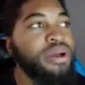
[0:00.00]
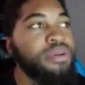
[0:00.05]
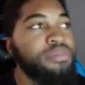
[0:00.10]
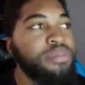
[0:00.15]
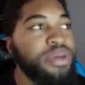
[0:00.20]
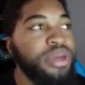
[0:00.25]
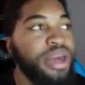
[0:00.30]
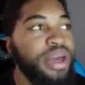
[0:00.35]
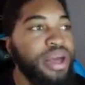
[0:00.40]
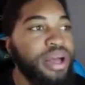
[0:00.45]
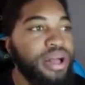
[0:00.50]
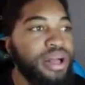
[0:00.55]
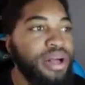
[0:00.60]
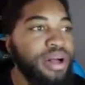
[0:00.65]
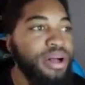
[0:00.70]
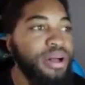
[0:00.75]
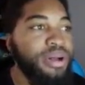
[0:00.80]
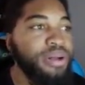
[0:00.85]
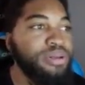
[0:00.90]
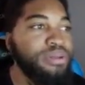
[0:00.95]
But yeah,
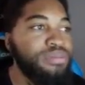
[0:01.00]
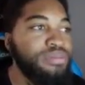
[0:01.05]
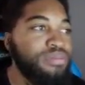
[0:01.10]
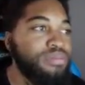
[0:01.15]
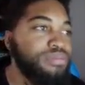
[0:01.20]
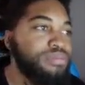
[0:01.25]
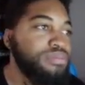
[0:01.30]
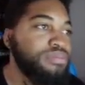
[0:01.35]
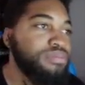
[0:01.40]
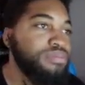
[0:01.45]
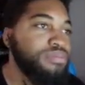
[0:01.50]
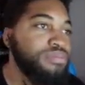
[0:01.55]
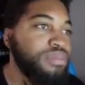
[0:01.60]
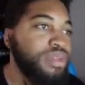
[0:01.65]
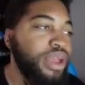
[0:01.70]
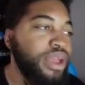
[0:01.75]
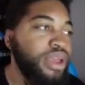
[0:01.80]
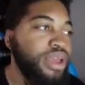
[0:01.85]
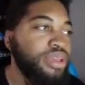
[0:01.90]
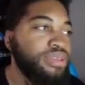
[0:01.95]
uh,
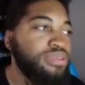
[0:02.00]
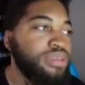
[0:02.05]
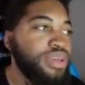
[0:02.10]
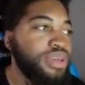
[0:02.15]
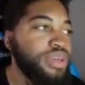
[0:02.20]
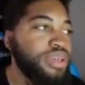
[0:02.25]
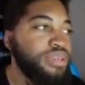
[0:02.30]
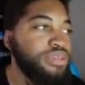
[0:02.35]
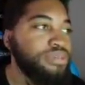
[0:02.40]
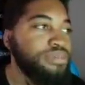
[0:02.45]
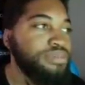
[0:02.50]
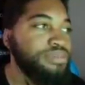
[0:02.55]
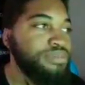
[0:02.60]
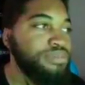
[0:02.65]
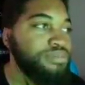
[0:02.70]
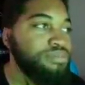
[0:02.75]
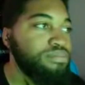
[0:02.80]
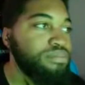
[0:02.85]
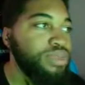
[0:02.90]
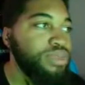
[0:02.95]
like I said,
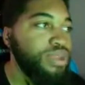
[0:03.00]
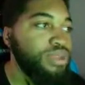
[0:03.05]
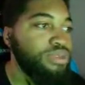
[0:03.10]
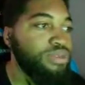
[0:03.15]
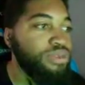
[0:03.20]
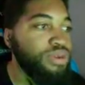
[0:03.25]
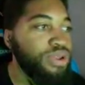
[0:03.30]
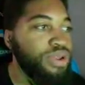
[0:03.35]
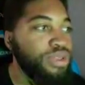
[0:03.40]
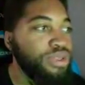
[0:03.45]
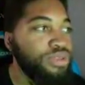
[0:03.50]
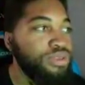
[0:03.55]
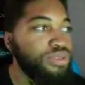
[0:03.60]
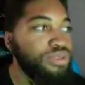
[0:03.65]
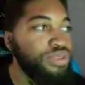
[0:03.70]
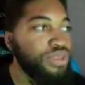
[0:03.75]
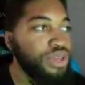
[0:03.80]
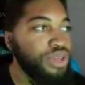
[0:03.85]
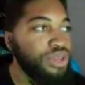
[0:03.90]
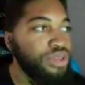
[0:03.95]
it's one of those
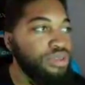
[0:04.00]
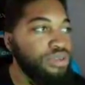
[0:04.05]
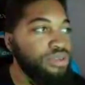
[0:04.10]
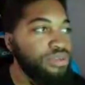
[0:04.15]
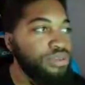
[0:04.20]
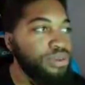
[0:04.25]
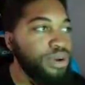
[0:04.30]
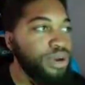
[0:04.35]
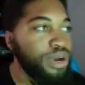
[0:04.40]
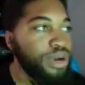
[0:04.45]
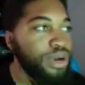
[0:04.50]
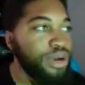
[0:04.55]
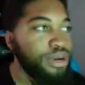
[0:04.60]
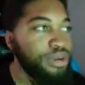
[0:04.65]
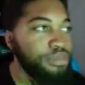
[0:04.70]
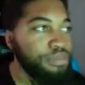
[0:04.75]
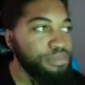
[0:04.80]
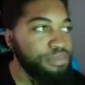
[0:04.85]
things where